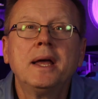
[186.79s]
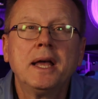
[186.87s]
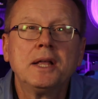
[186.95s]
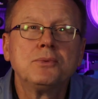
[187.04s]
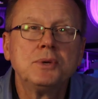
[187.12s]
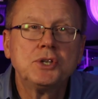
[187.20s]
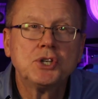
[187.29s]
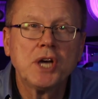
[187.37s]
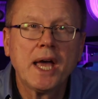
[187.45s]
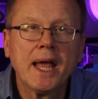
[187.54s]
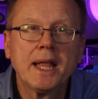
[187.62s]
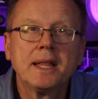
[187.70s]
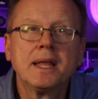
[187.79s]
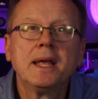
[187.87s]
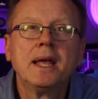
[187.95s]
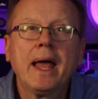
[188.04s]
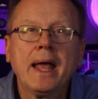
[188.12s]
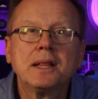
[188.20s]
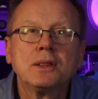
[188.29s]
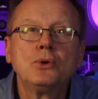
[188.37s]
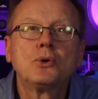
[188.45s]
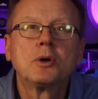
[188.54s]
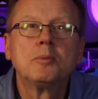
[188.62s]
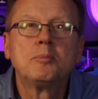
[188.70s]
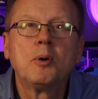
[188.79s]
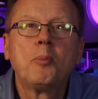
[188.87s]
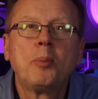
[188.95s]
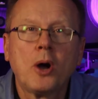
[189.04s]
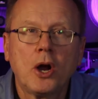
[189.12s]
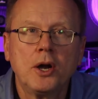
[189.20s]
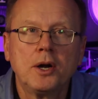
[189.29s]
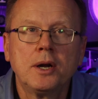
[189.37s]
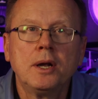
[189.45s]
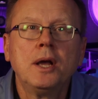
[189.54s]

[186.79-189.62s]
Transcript: Henry Chan and Luke Bopart,